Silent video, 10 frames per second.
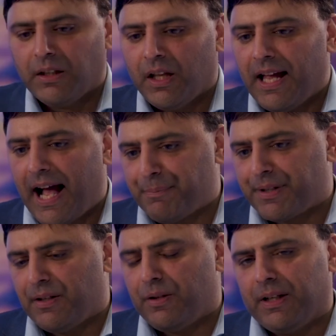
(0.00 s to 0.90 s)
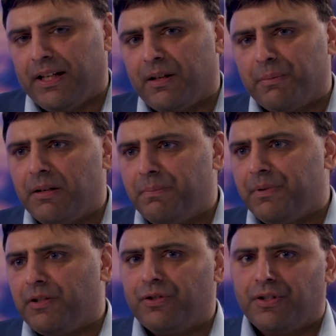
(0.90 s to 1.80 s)
Absolutely, and I'm going to
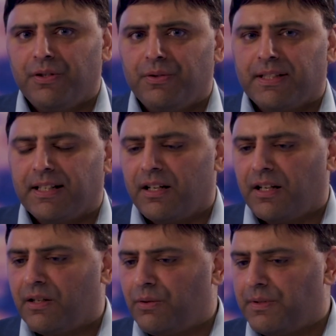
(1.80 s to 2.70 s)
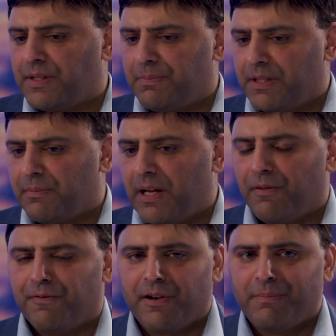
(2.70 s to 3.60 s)
introduce, and I know we speak about,
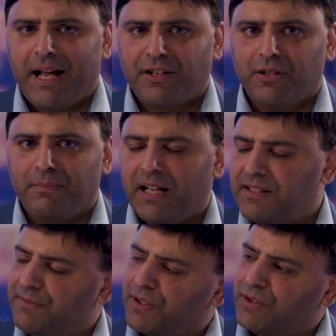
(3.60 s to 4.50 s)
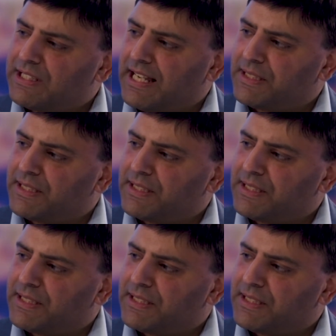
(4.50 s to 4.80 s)
I'm very passionate about it, something called SaaS